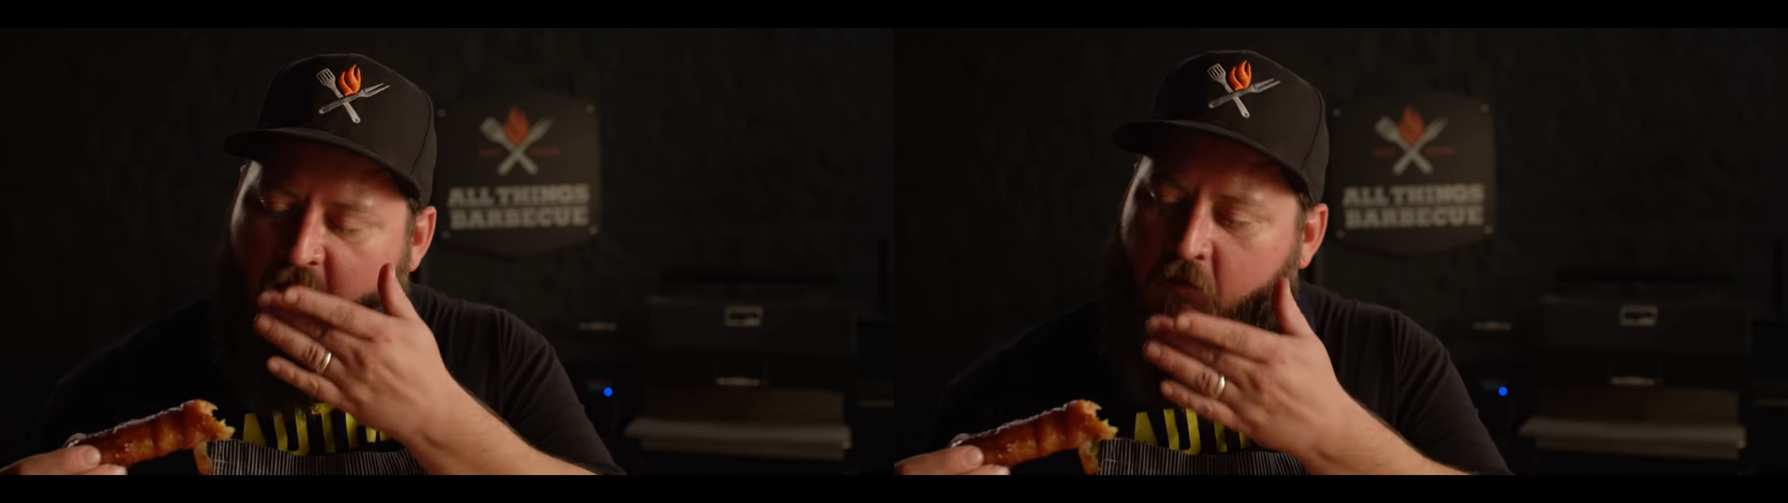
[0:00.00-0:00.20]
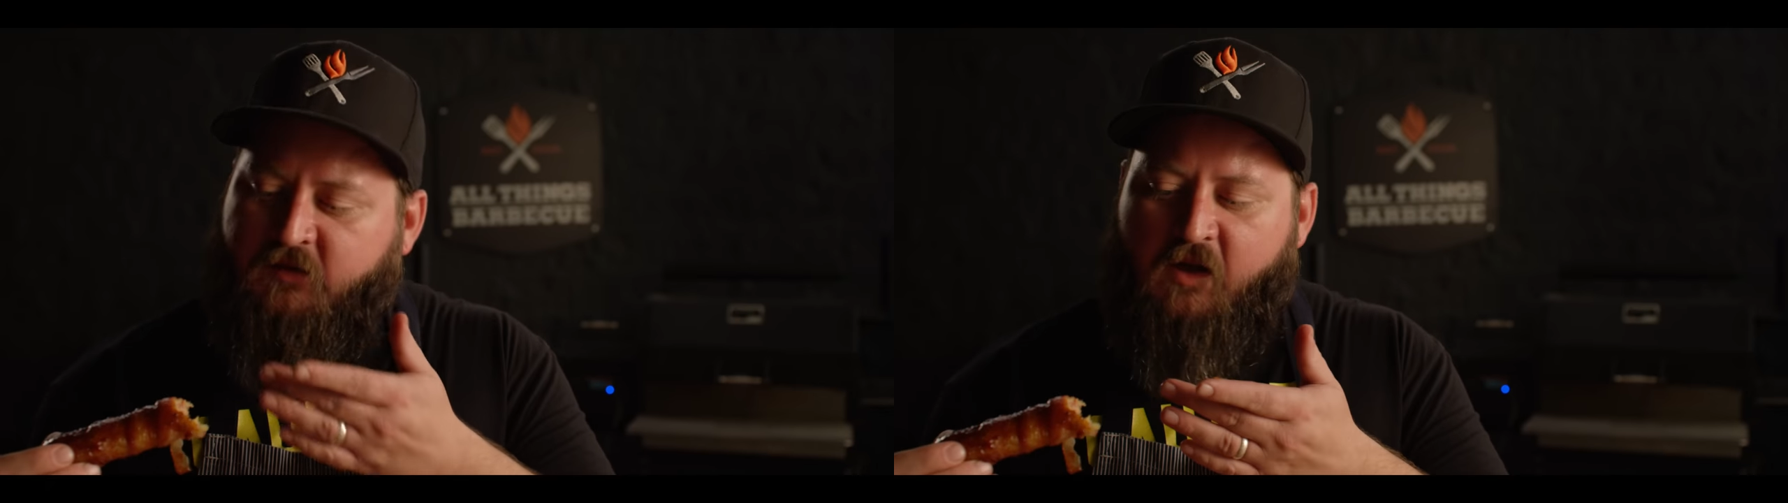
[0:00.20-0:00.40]

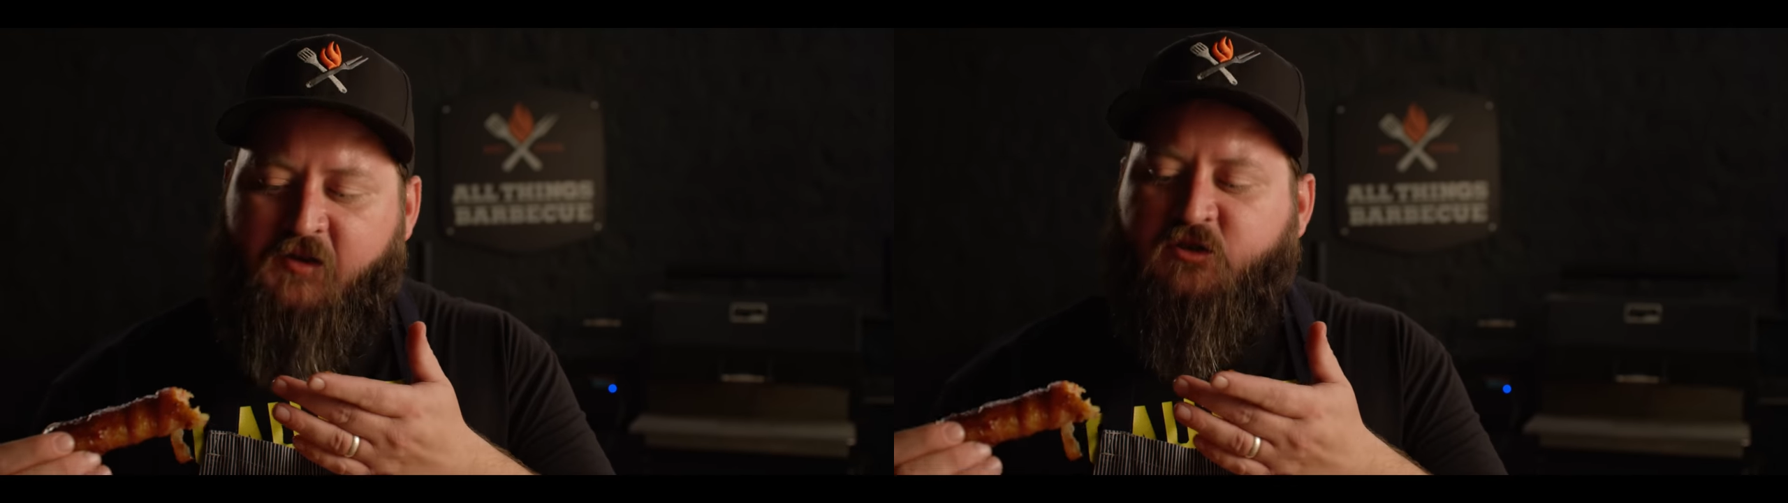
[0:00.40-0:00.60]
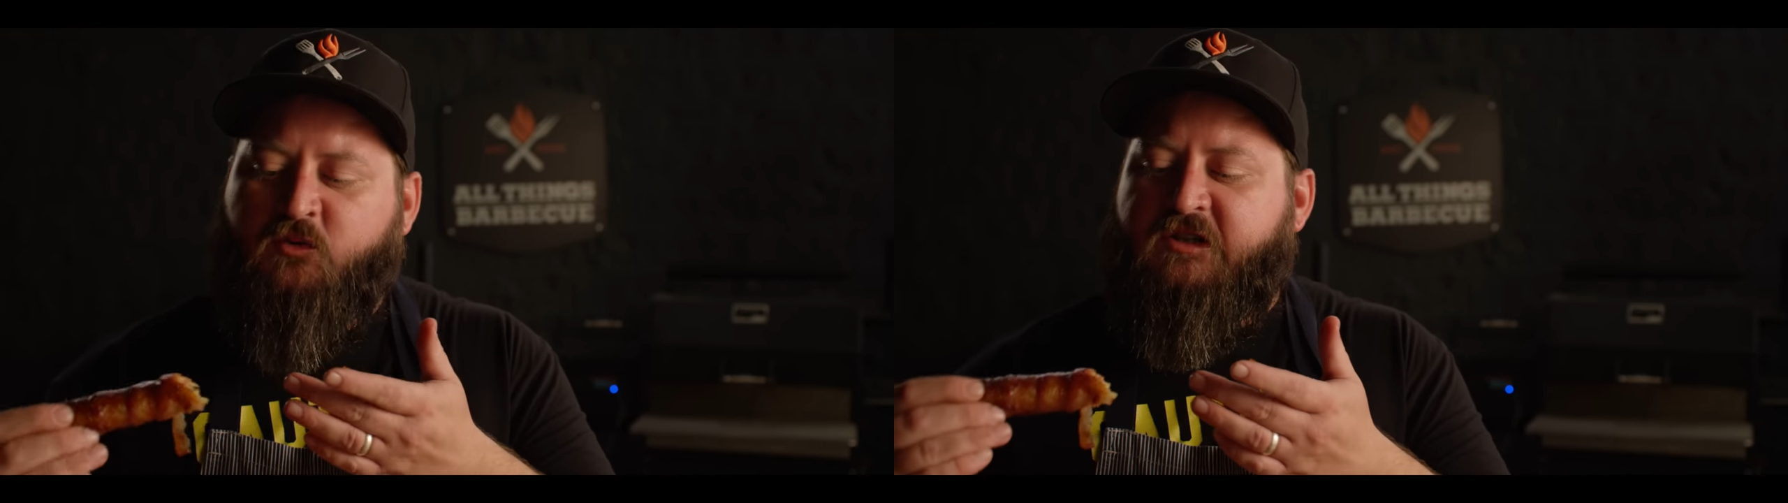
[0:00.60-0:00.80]
Get
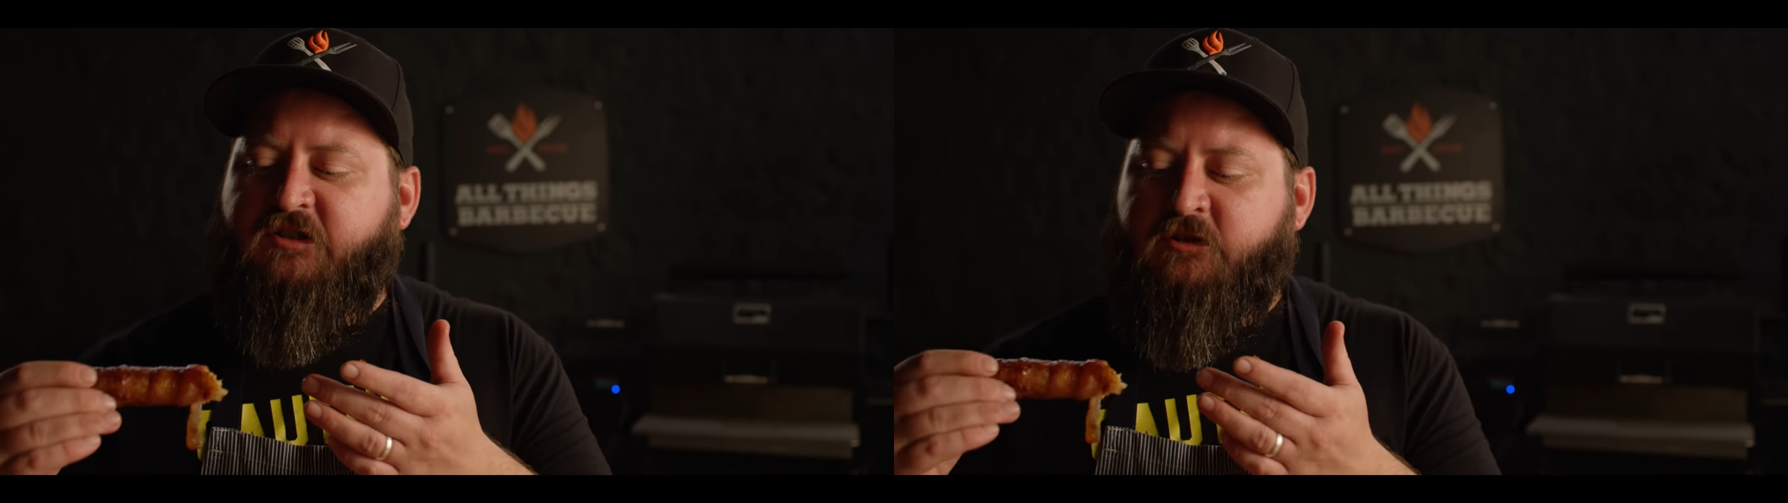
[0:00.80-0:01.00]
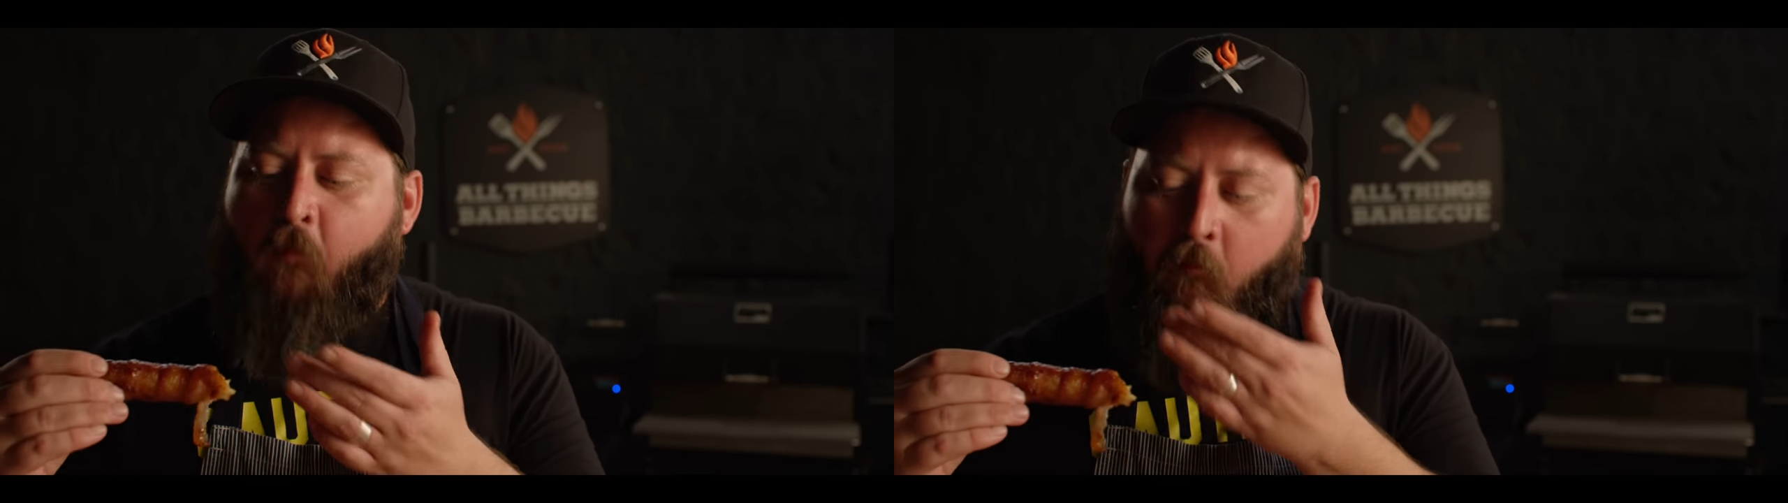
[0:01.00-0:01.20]
that
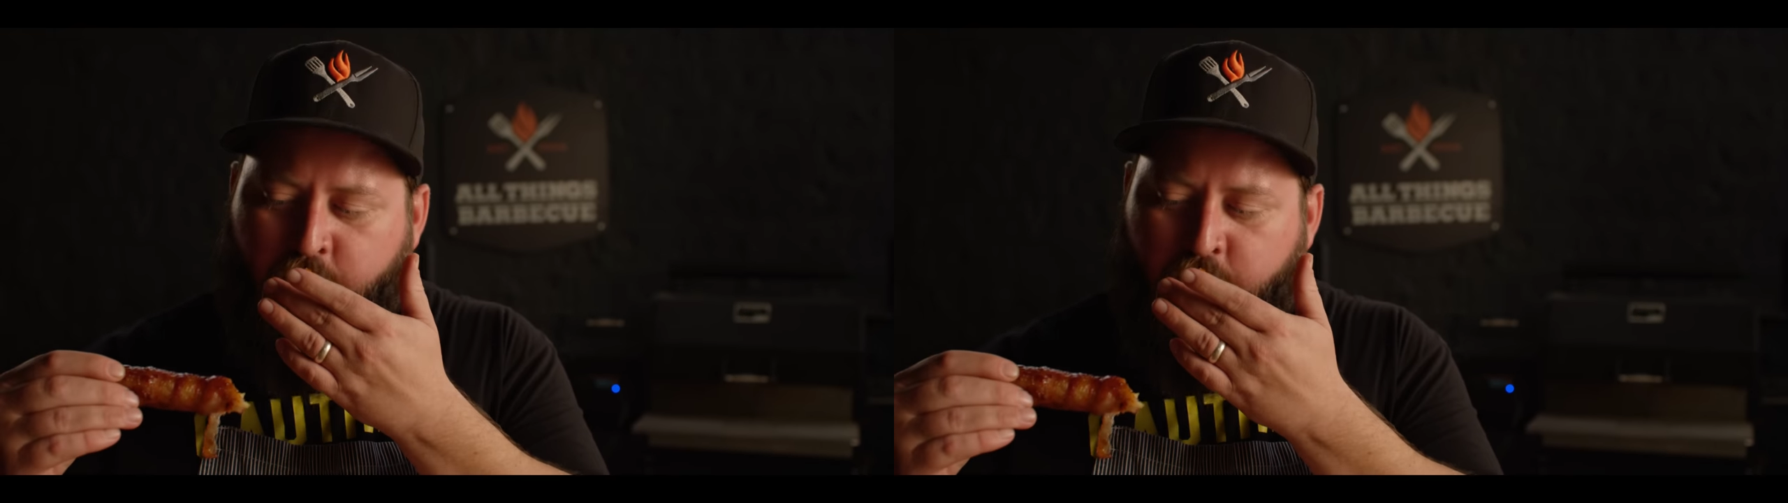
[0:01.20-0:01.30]
sweetness